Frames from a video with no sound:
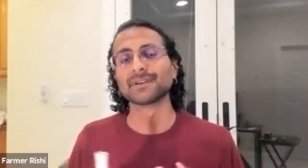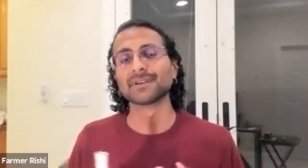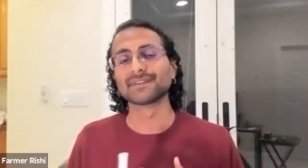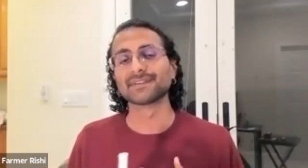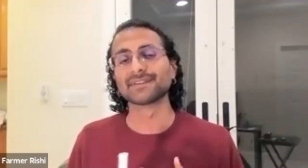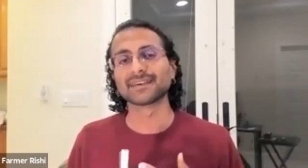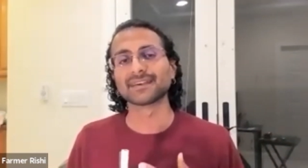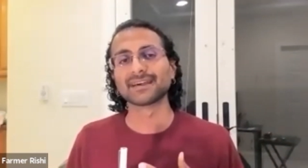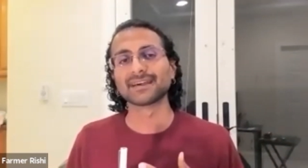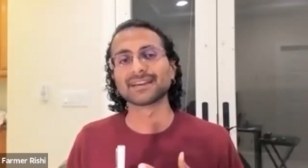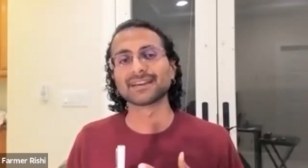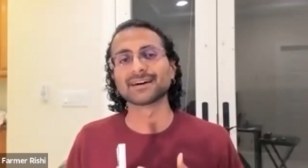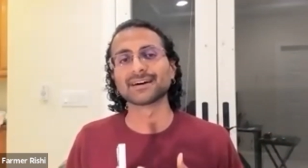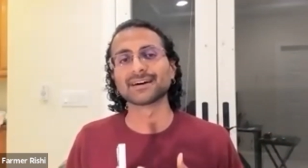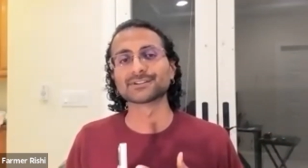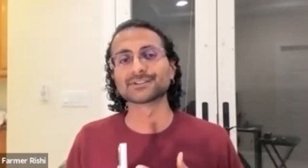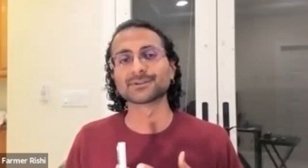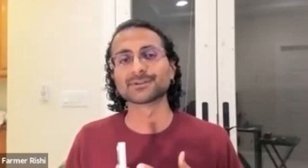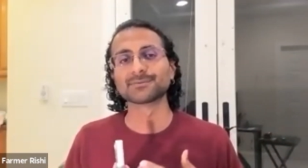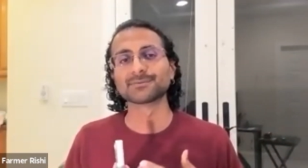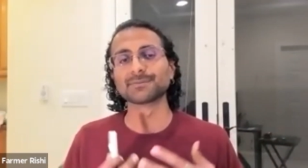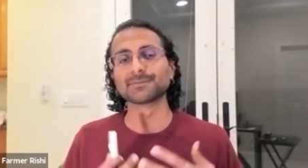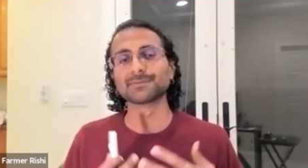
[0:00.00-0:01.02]
That means
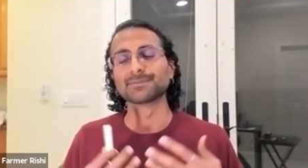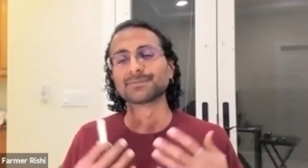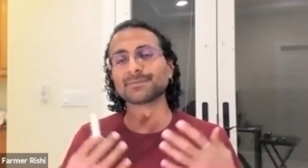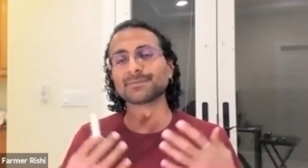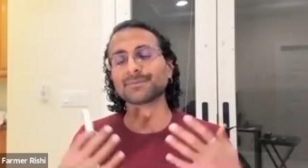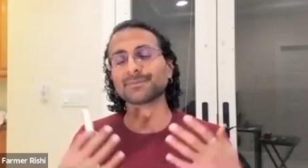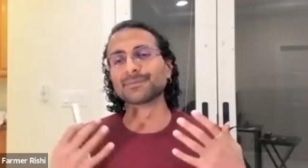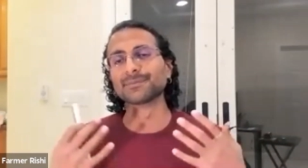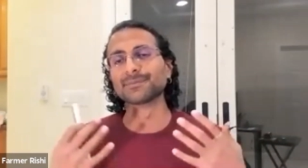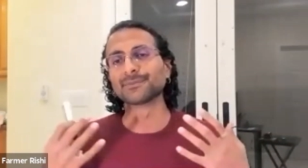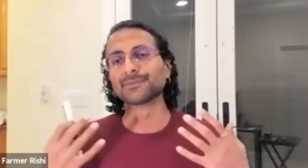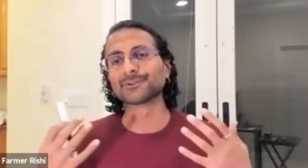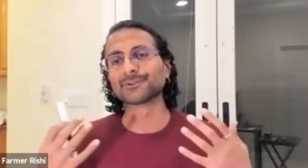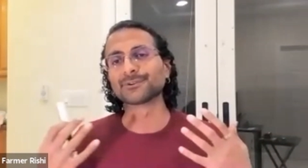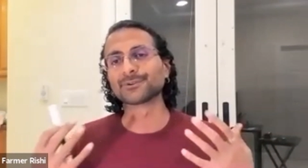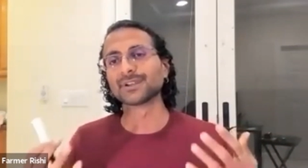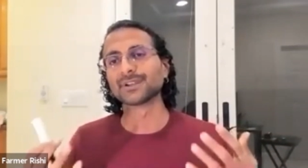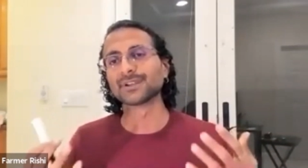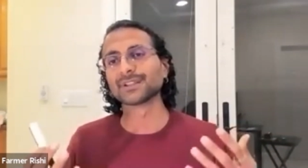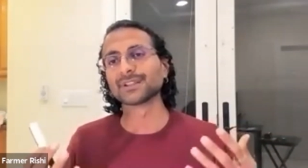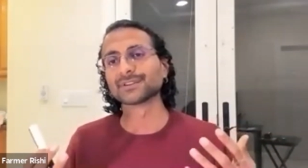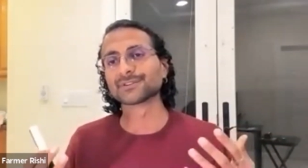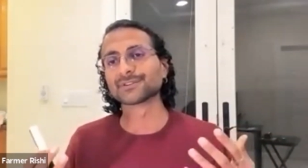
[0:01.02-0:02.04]
that I should be
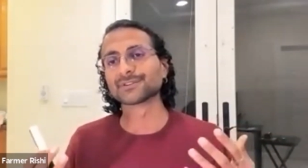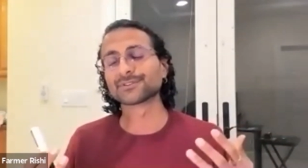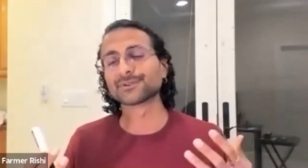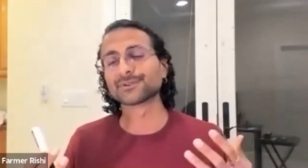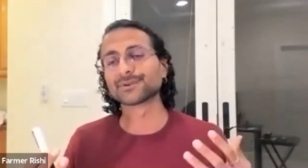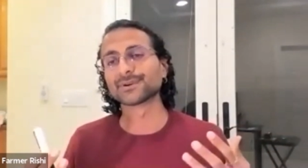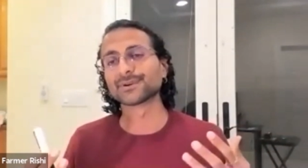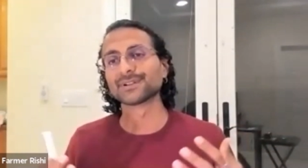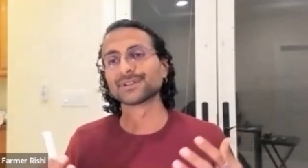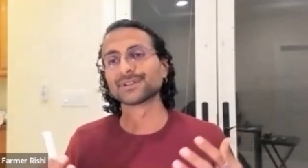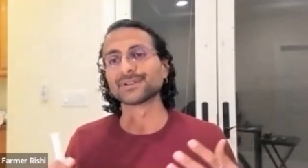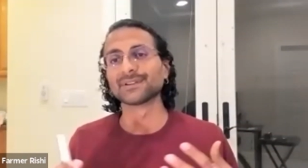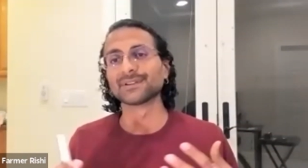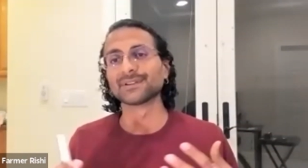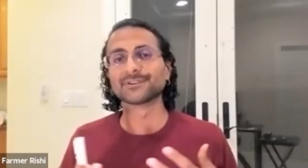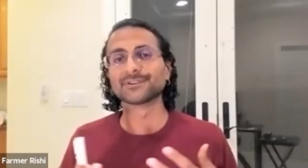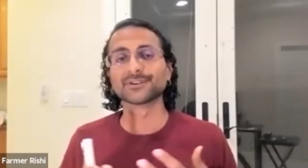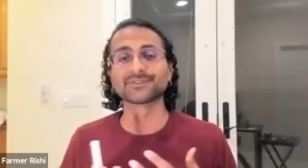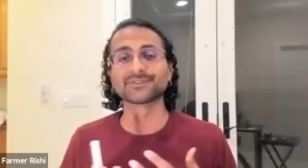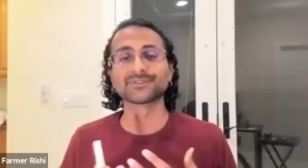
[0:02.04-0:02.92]
treating the soil